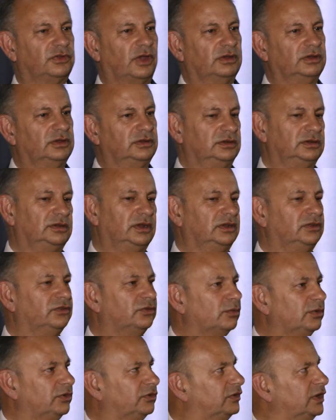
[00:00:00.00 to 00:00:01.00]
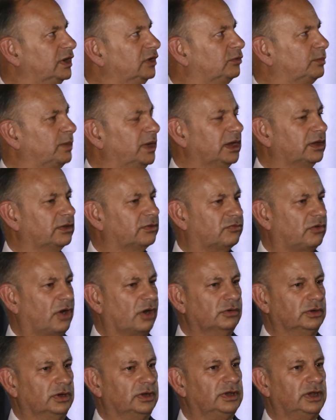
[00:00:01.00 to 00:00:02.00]
So, you know, there's always things being
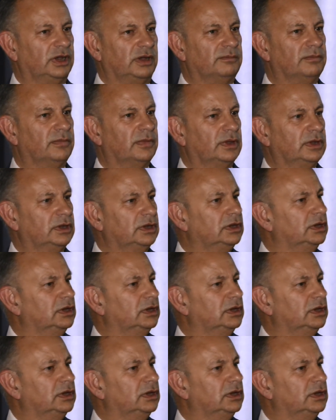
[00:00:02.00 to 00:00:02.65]
thrown at him.